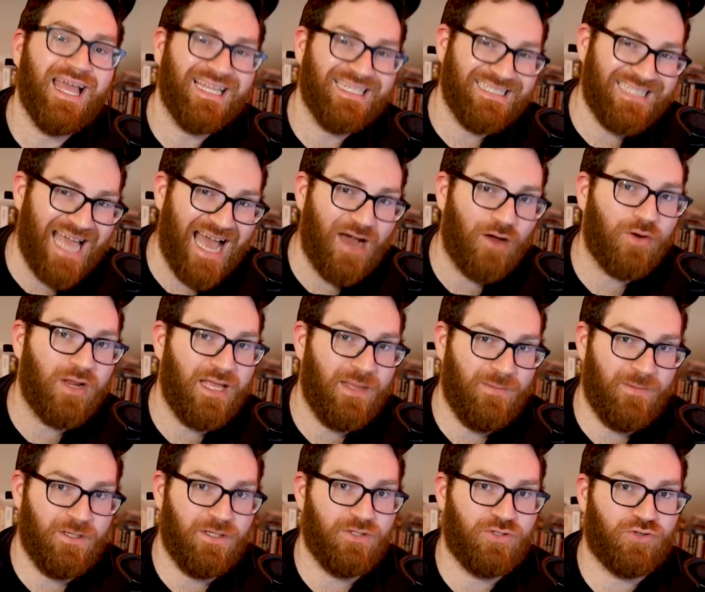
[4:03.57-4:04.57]
down in
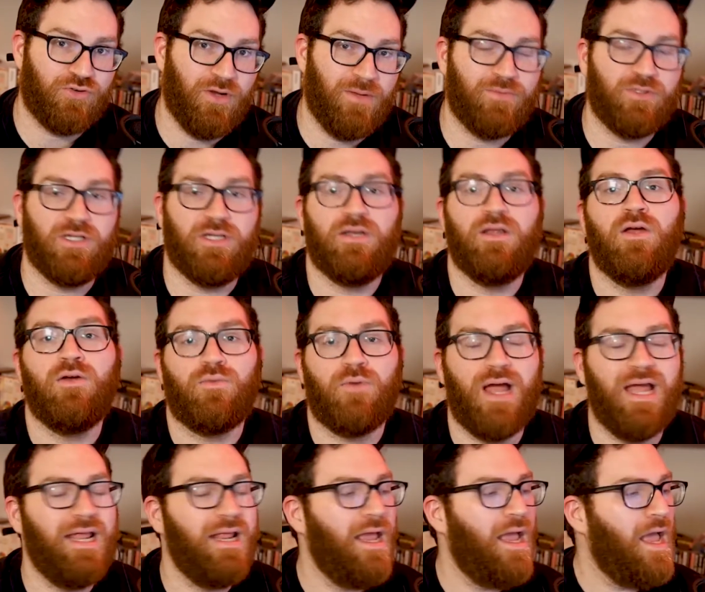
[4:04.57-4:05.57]
the description,
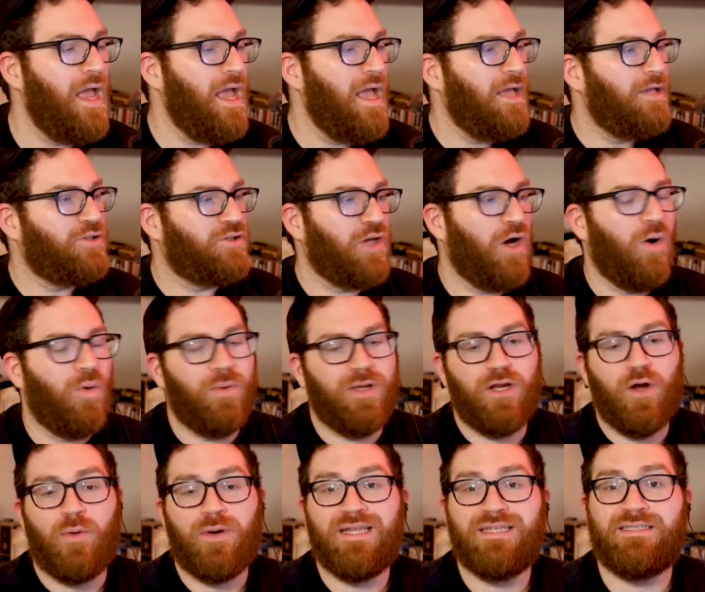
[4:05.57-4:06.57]
right? So we
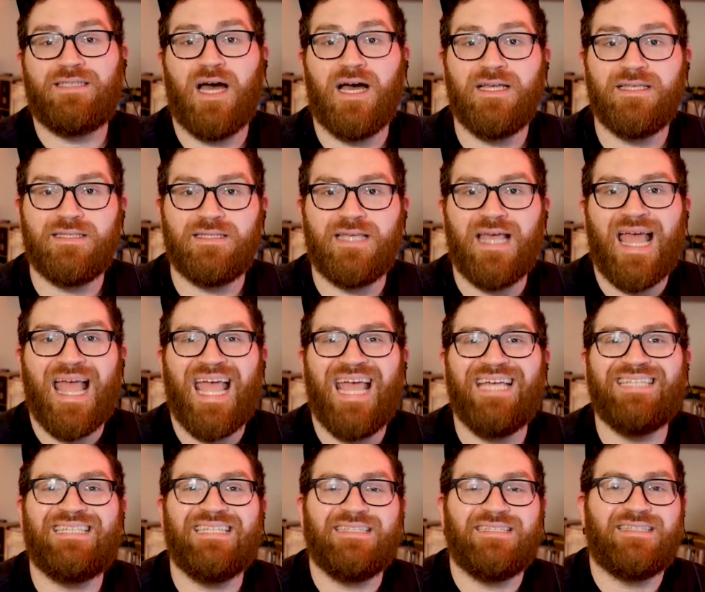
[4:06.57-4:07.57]
know what it does.
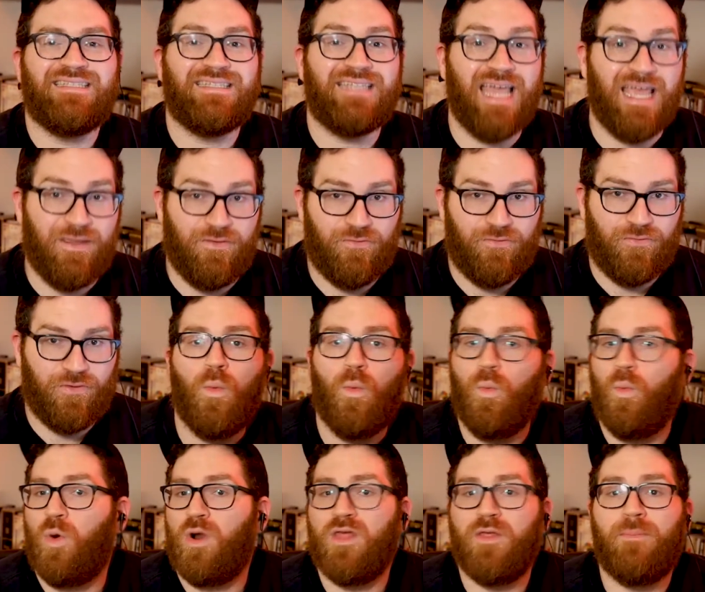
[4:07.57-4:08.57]
Is it safe?
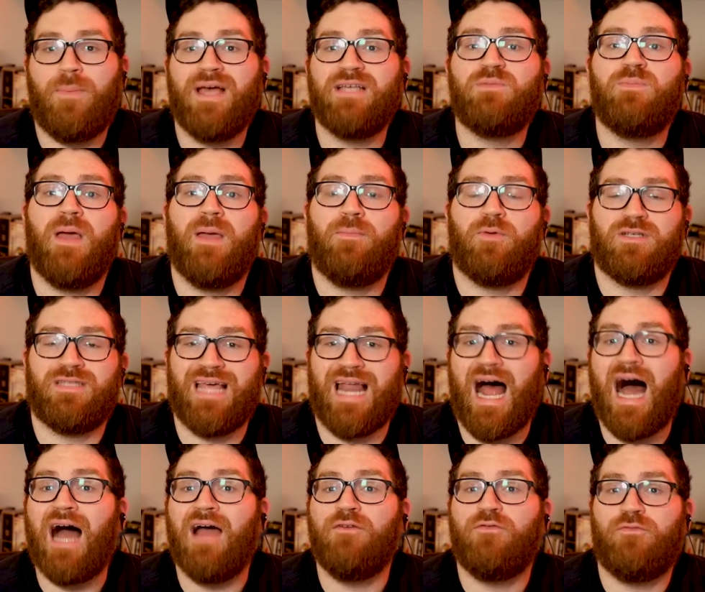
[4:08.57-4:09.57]
One of the best papers that
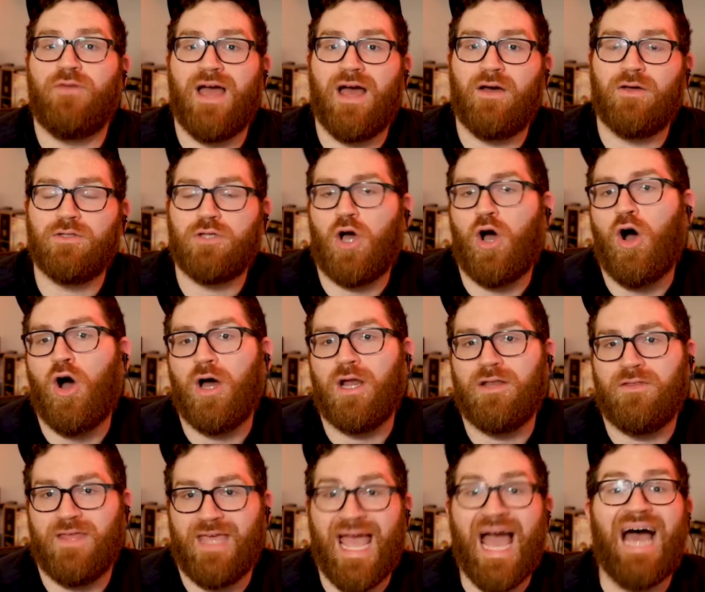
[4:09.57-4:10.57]
I've found
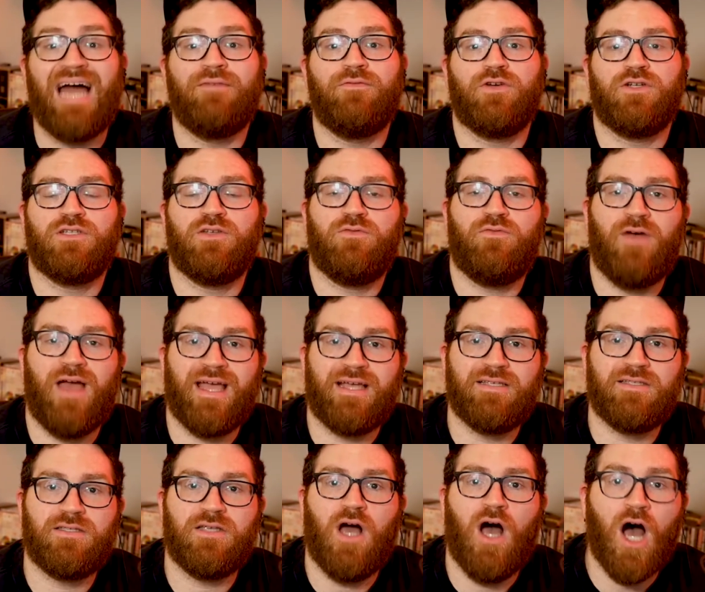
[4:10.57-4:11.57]
on the adverse
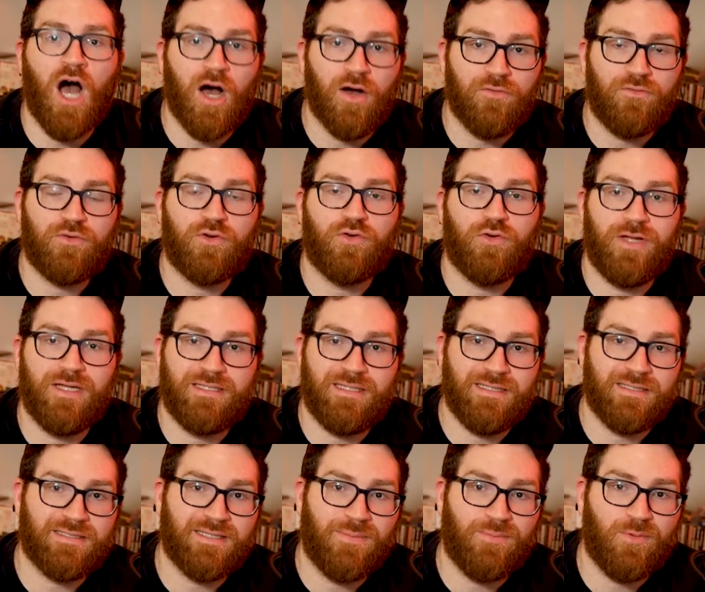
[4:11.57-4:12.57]
effects of
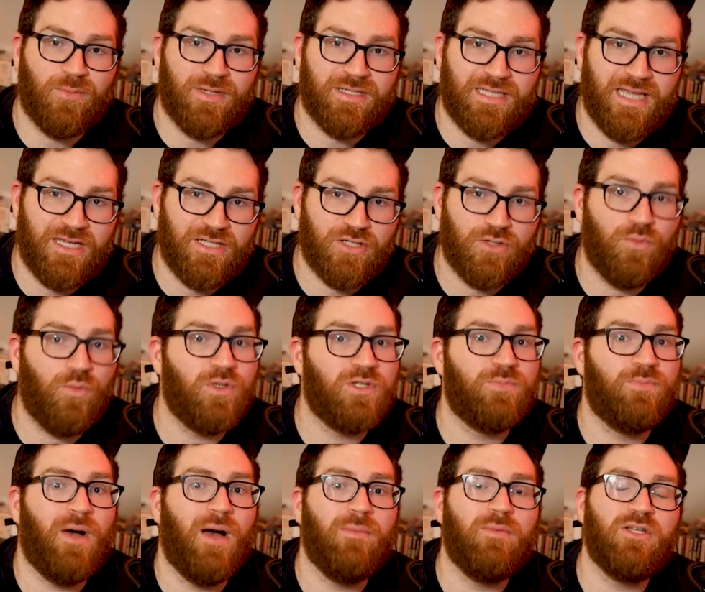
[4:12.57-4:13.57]
creatine supplementation was
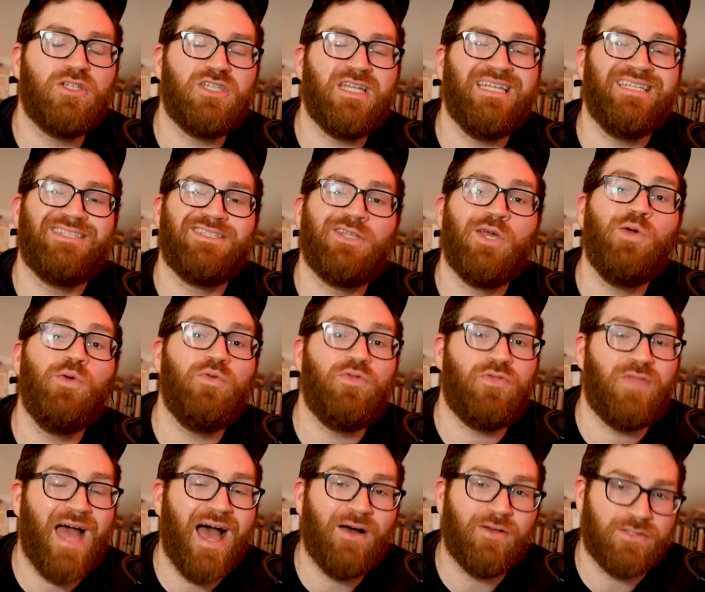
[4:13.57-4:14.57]
published in
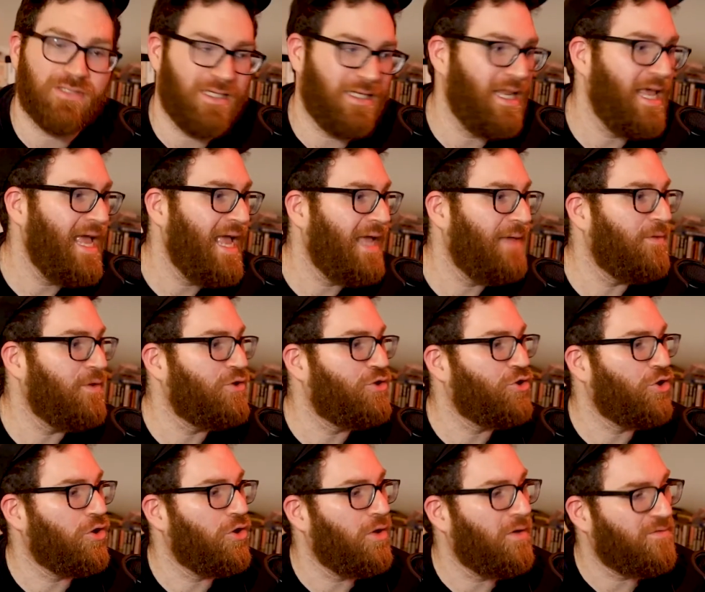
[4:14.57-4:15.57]
2000 in the
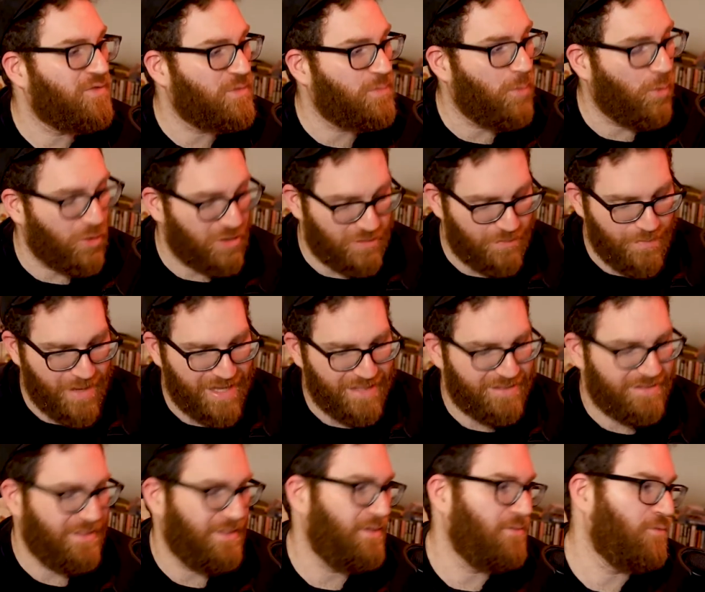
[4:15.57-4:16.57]
Journal of Sports
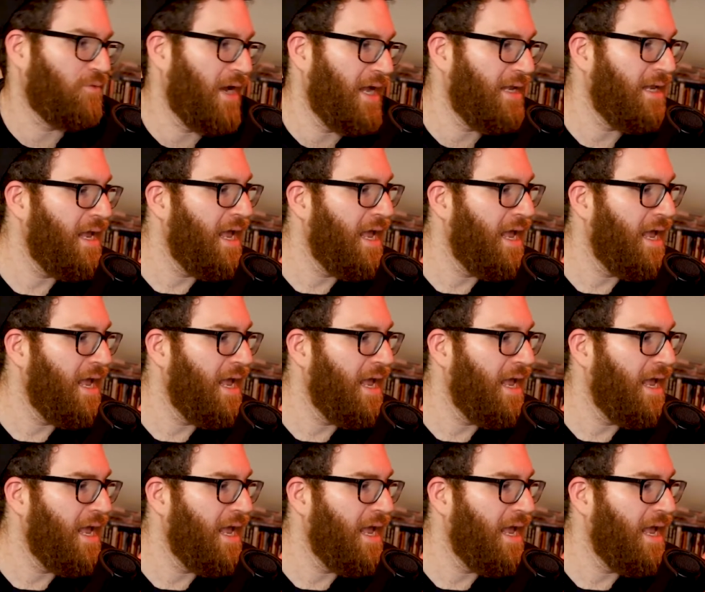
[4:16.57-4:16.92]
Medicine, right?